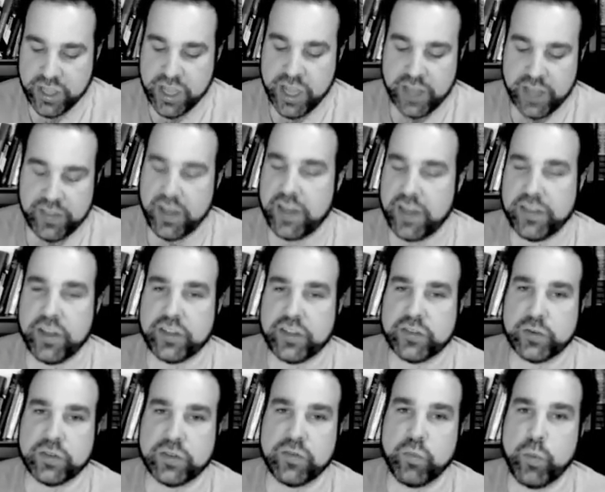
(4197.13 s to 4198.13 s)
The, the
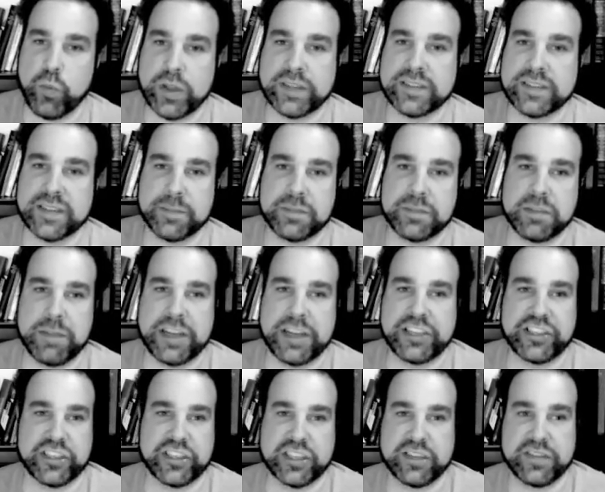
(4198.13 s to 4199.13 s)
sort of winsome
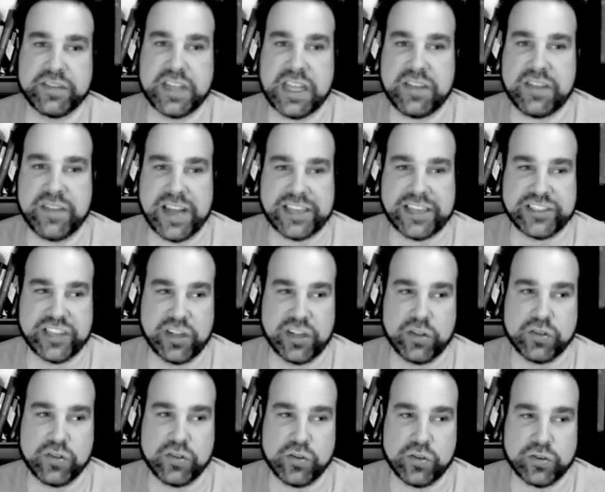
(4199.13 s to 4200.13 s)
dimension of the
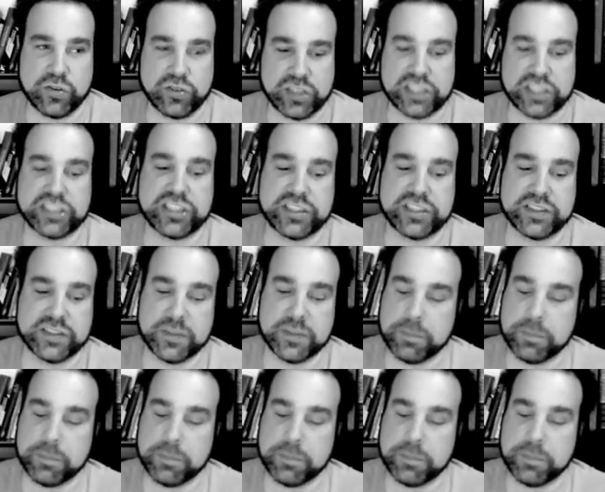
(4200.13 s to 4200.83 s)
evangelical Christians,